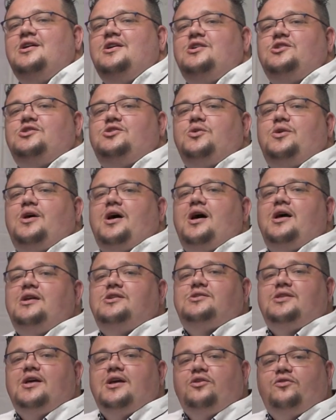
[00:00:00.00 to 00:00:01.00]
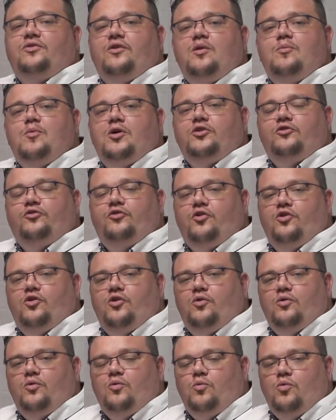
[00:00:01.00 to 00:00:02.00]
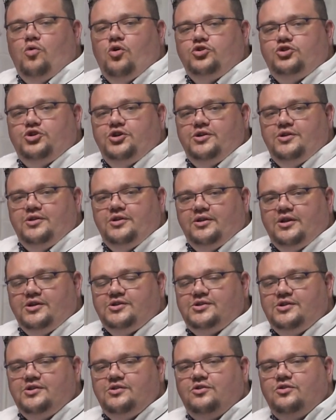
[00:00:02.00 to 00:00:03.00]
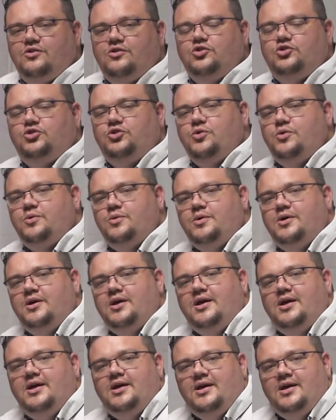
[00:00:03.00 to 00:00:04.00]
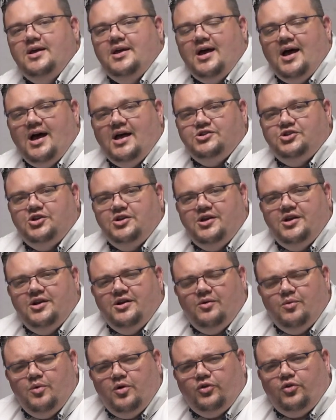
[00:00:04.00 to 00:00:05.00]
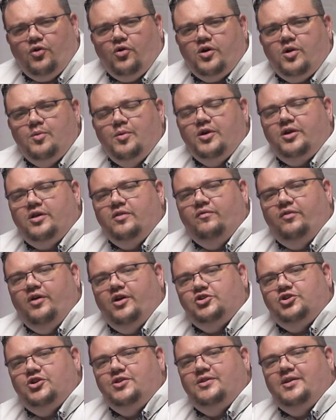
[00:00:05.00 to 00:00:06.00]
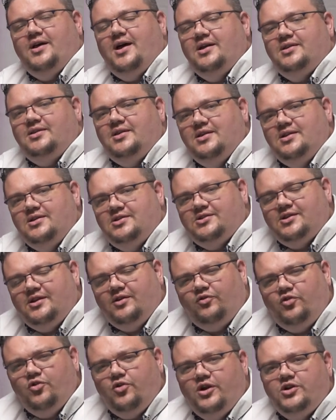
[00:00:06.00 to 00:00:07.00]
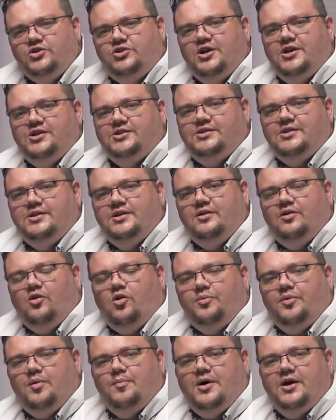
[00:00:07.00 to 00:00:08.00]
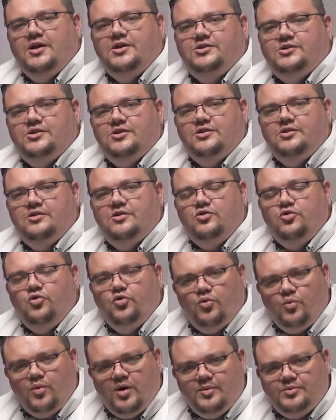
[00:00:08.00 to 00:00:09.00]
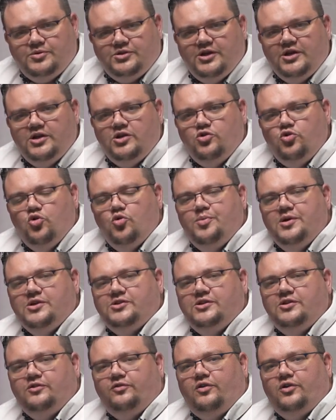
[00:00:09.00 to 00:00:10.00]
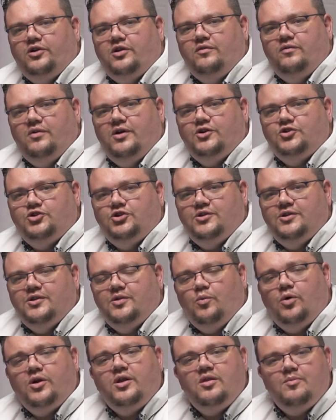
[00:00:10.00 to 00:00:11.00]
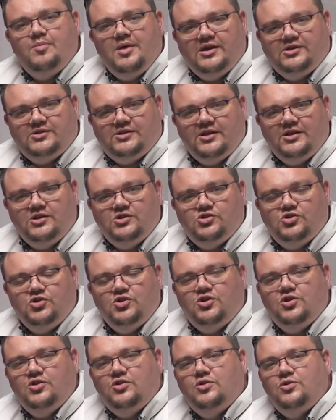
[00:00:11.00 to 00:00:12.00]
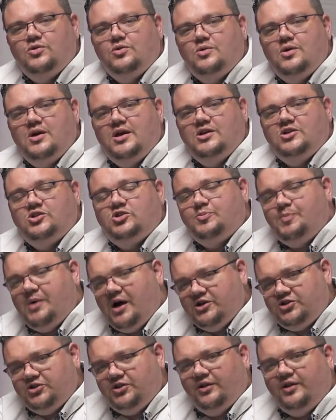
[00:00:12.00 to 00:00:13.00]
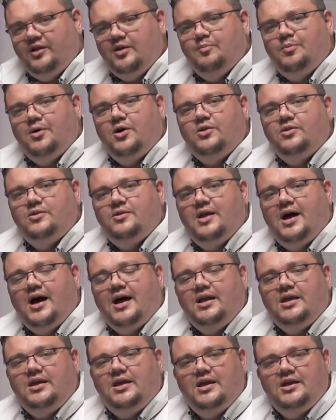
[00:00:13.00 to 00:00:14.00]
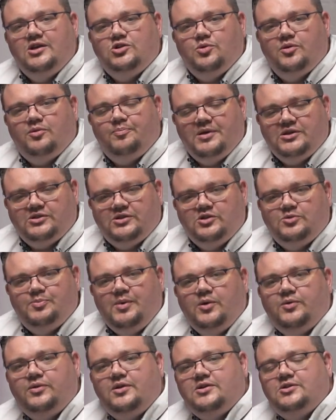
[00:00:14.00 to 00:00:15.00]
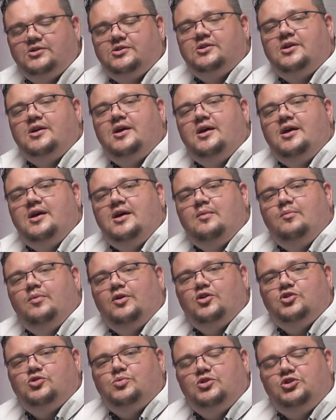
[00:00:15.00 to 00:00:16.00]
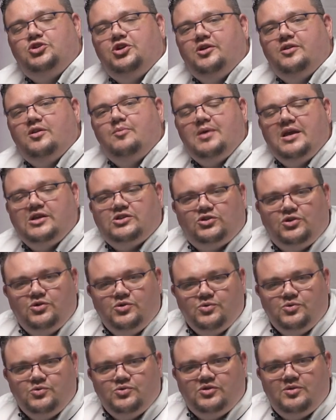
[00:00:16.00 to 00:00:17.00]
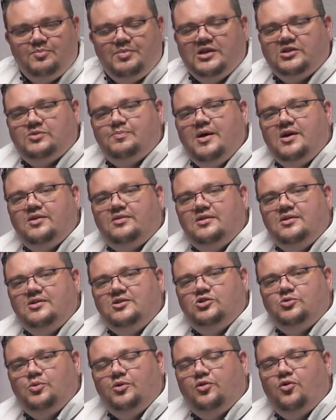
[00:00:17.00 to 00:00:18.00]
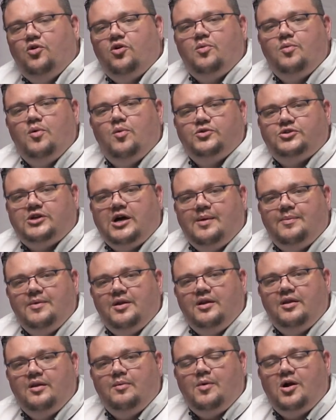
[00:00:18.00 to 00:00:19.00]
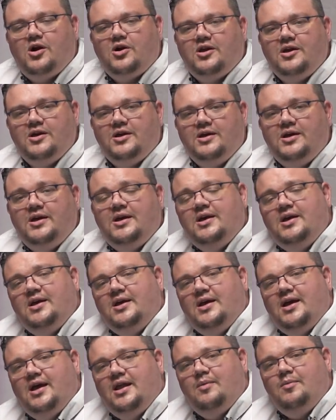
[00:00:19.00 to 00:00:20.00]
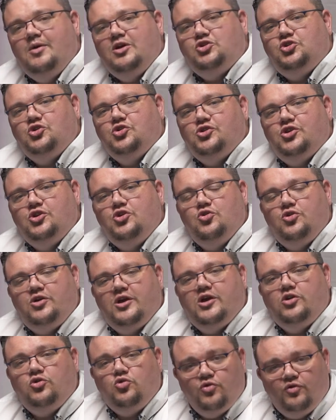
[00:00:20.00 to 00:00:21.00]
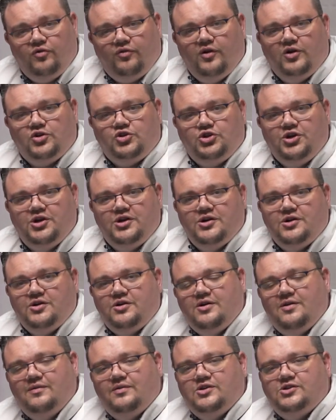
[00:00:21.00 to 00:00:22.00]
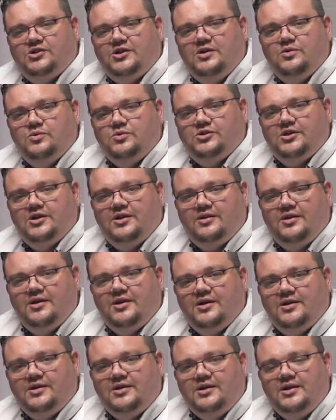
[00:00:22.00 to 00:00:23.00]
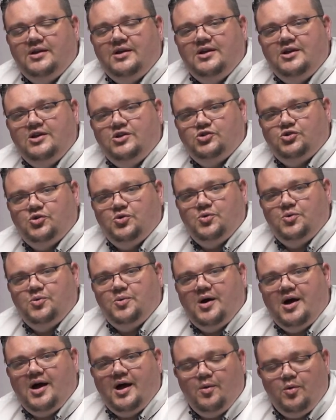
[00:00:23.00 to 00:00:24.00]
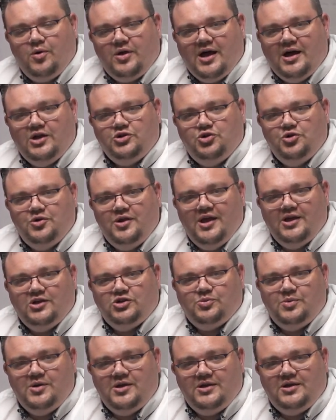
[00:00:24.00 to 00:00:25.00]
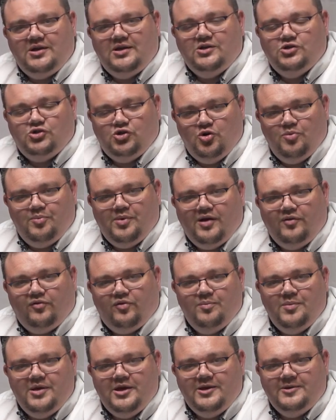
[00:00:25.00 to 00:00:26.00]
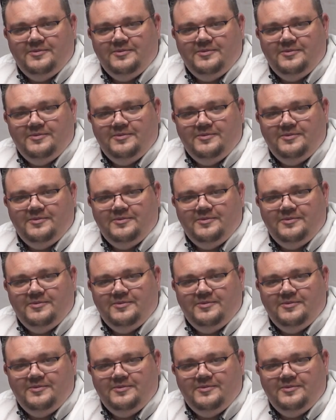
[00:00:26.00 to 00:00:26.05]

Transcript: So guys, thanks very much for watching and listening to the show. As you hear, we're talking about conversion tactics, and if you're interested in optimizing your website and your business for conversion, one of the best things you can do is smash the like button and engage with Business Belters, because we share the best tools, the best methods, we talk about what's happening in the market, and it makes sure that you get your fair share of the sales that are there. So I will catch you next week. It's a goodbye from me.